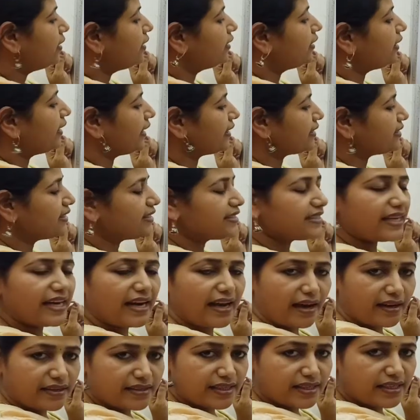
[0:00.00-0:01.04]
here x is the
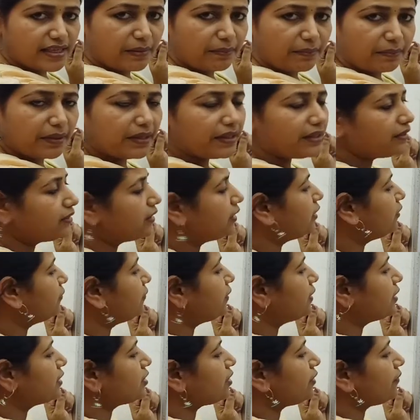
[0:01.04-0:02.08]
larger number, the
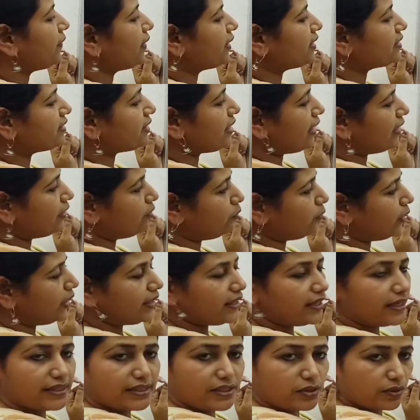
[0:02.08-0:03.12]
difference of x and y
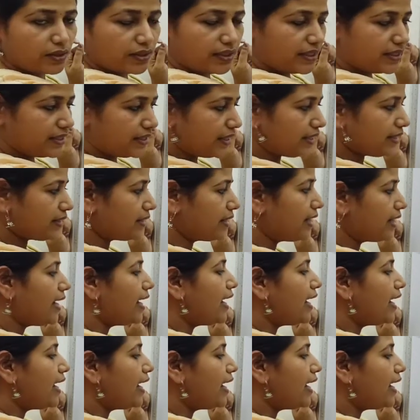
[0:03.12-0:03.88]
is 26